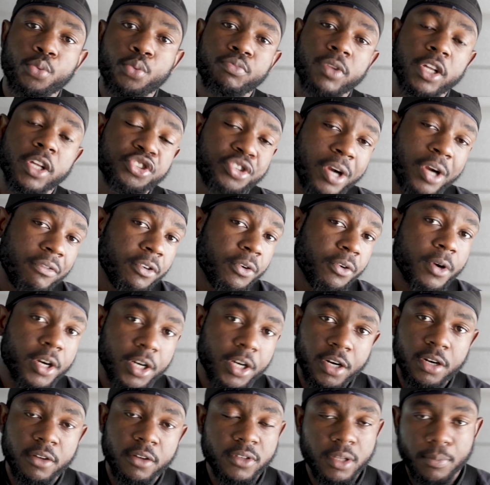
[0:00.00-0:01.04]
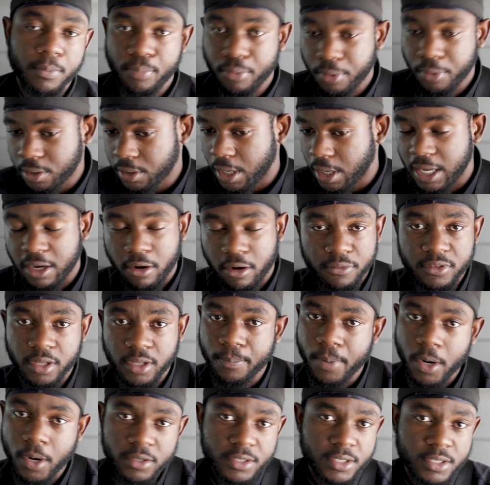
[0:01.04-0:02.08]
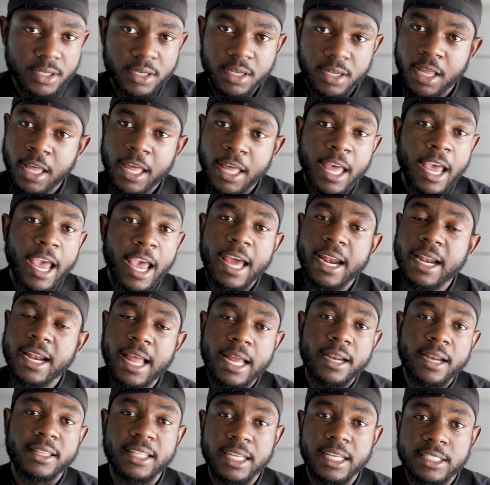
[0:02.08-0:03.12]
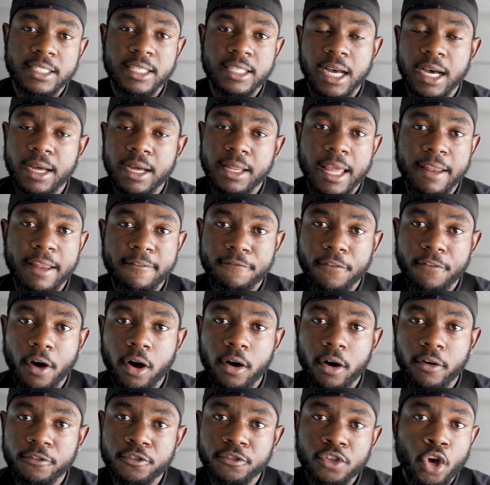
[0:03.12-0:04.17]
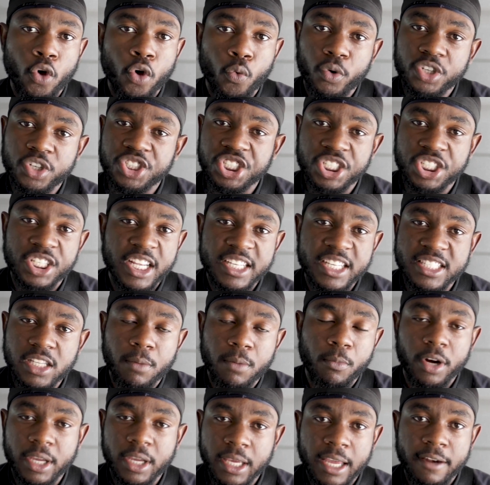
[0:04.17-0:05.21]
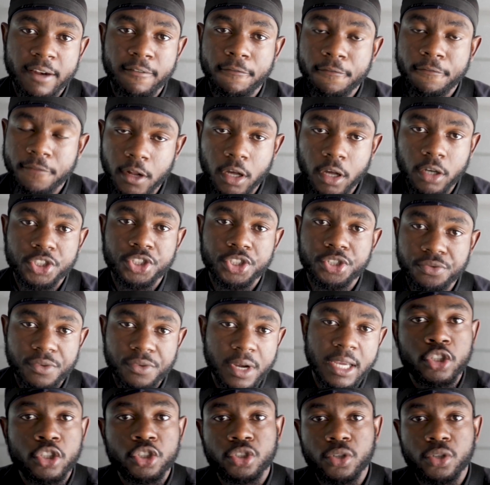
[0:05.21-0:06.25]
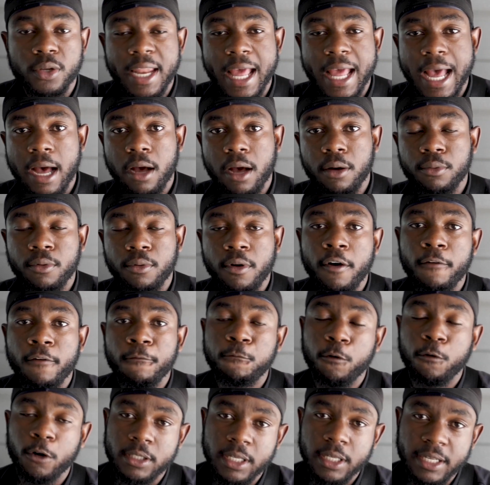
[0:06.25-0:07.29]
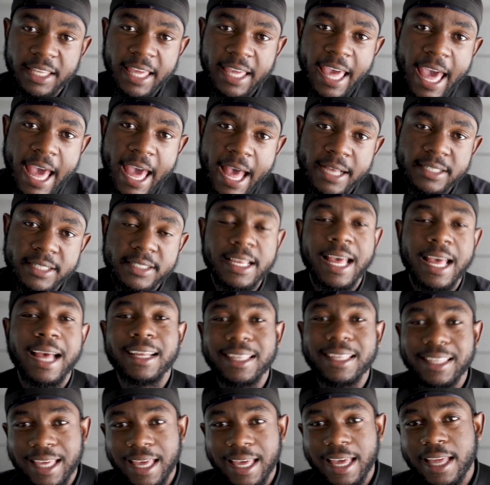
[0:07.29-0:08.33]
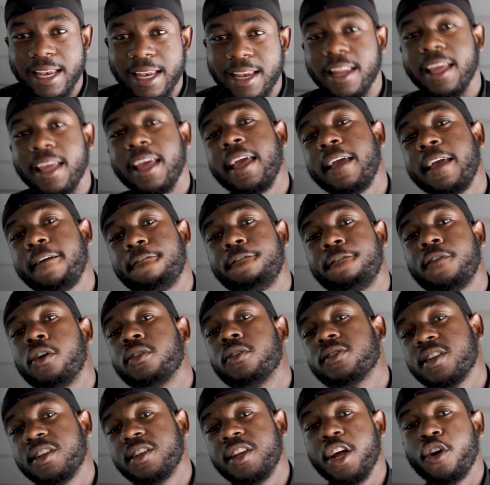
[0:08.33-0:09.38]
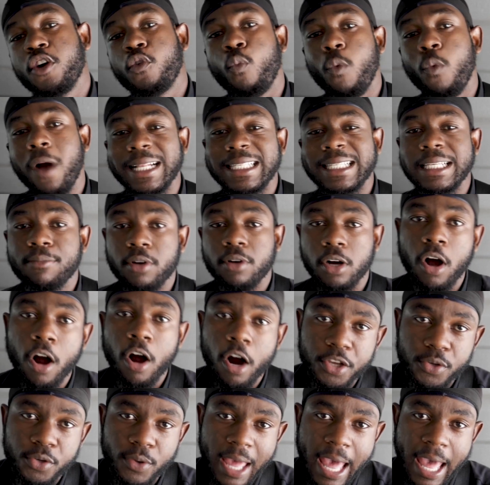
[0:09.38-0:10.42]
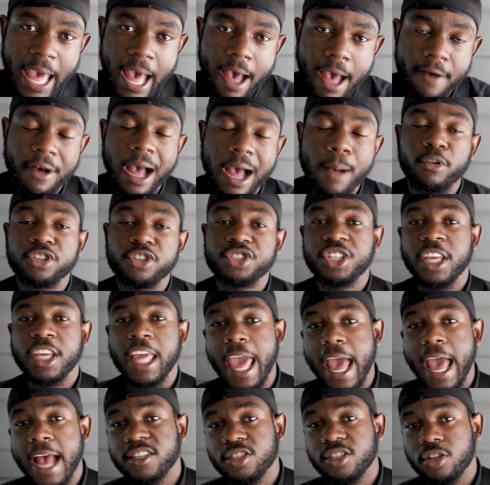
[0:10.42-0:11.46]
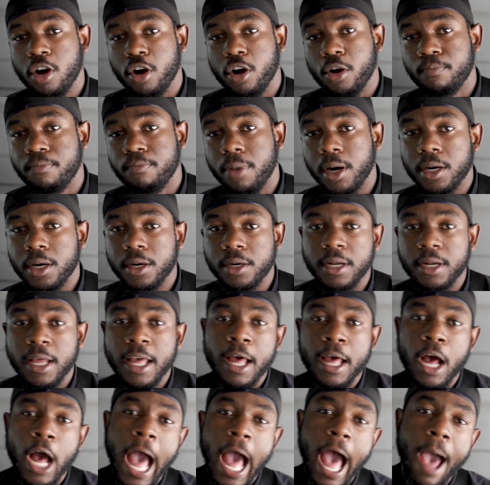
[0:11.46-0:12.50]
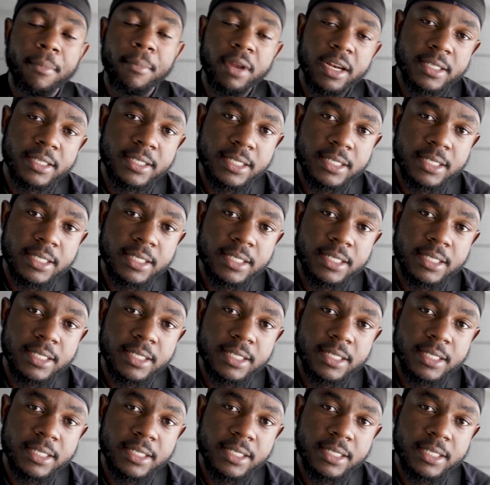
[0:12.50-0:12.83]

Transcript: the driving record of the person, and a lot of things involved, which this number can fluctuate. So now for the gas, again, it falls under what type of car you have, how much gas car burn, how many